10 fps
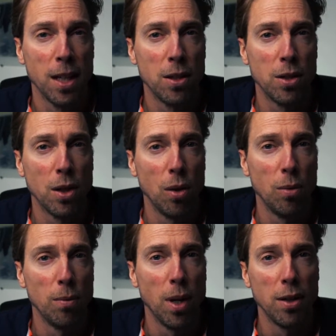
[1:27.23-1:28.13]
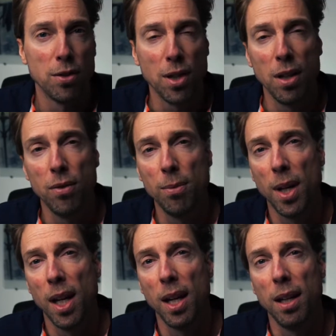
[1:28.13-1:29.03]
So starting from the
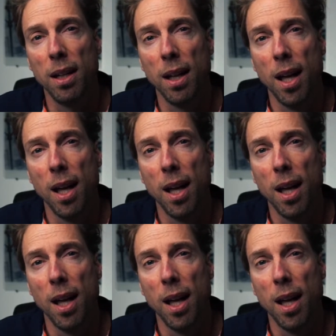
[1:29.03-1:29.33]
head,